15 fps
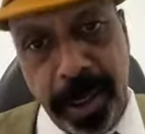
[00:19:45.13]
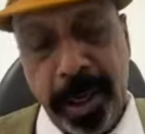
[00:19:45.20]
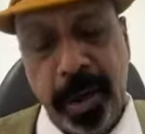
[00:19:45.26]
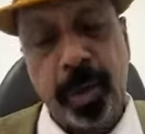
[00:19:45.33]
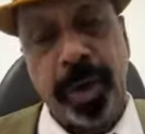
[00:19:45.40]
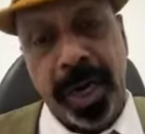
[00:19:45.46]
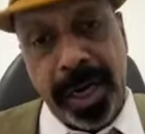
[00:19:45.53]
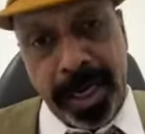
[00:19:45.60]

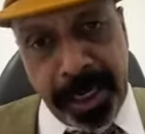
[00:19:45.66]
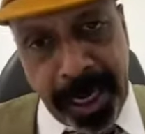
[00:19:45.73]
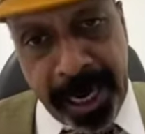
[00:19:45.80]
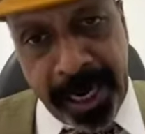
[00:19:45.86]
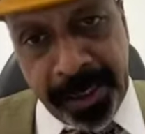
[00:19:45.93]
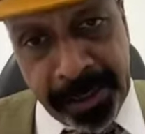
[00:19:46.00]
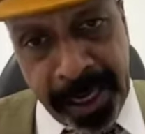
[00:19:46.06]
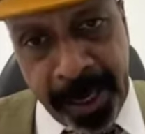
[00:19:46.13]
You can
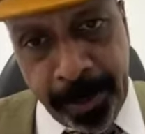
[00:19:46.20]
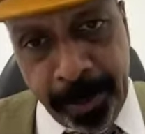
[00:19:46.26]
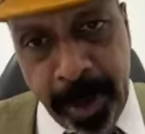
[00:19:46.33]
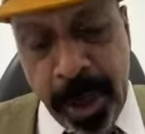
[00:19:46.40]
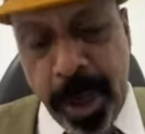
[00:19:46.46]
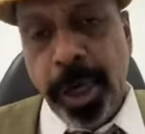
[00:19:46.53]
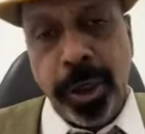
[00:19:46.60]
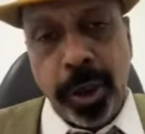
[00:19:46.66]
take them
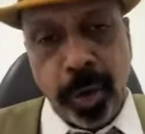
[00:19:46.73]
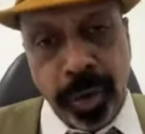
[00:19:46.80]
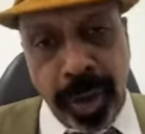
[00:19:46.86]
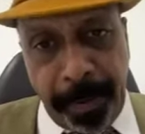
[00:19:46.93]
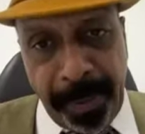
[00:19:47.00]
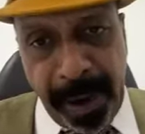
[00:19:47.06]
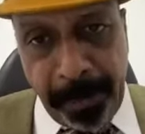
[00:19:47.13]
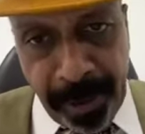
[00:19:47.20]
to
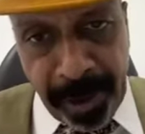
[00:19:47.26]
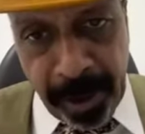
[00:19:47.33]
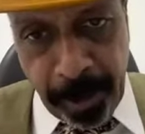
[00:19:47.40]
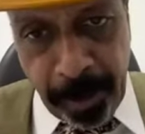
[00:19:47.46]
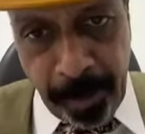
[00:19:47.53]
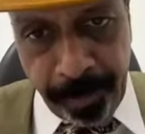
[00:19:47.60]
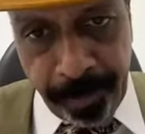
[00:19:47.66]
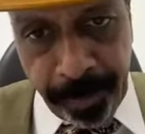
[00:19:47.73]
the
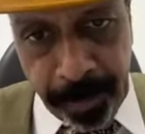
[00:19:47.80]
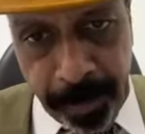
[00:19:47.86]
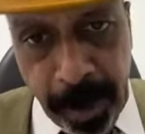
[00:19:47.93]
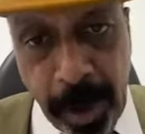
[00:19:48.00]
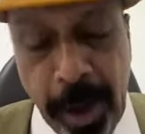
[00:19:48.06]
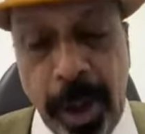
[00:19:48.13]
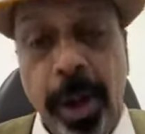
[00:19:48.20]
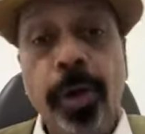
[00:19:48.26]
people
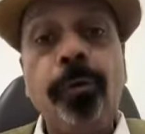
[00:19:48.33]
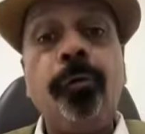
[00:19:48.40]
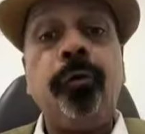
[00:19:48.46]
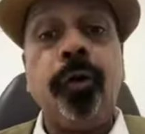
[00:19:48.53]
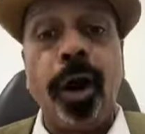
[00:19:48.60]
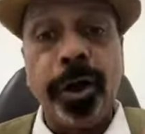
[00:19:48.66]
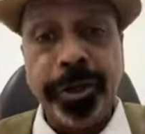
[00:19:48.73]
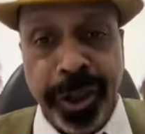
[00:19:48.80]

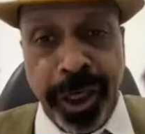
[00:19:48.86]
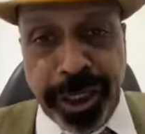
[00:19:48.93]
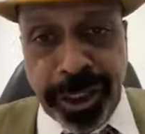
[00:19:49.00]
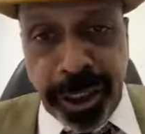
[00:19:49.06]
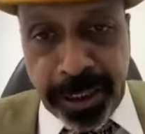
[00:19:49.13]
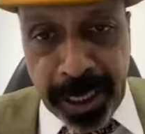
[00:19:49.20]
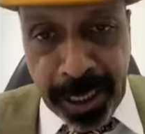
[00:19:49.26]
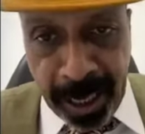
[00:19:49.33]
for
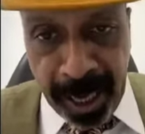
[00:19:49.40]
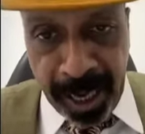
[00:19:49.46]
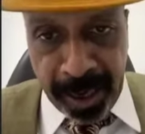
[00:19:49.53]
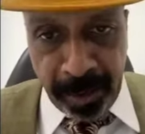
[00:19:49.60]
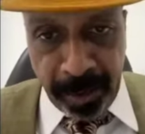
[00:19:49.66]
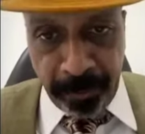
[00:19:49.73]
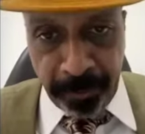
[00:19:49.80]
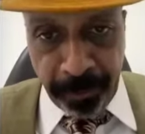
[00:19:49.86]
changing their
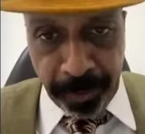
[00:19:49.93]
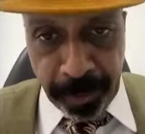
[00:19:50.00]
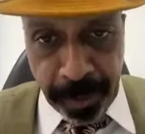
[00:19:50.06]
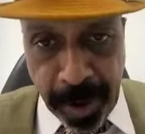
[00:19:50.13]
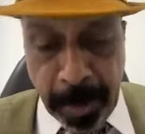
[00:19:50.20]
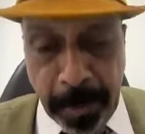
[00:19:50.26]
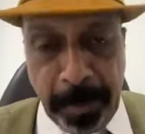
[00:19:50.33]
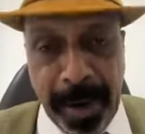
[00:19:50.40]
life
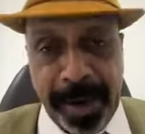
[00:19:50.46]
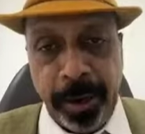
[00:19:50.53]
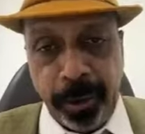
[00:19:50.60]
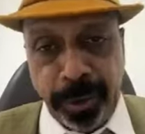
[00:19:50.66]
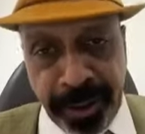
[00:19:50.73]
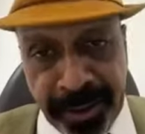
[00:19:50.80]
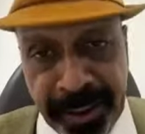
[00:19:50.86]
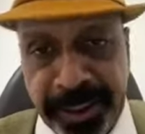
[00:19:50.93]
by
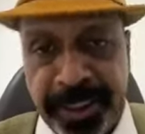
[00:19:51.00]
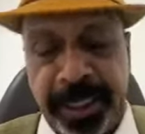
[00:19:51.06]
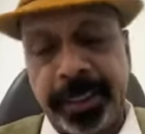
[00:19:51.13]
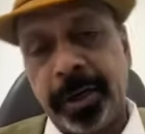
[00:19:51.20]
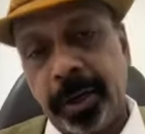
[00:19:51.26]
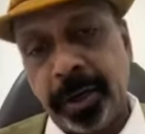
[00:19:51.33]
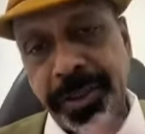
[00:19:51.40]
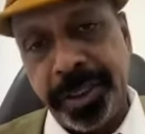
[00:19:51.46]
using these
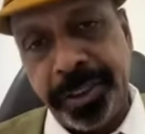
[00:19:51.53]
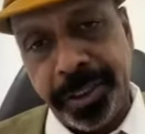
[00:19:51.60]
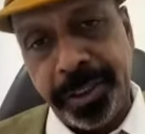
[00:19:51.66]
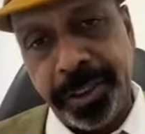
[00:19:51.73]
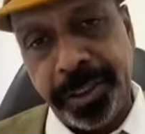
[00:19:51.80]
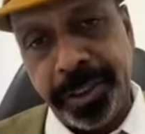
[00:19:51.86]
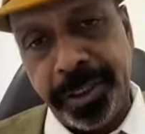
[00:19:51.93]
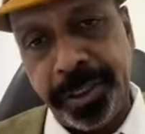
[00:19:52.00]
technologies.
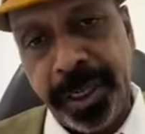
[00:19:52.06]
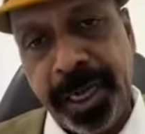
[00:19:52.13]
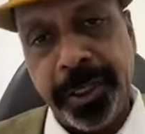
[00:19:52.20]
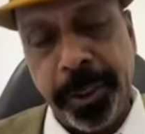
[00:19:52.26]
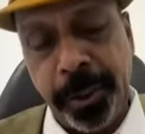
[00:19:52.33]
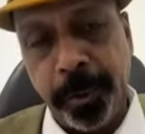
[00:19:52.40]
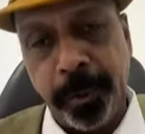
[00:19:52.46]
Thank you.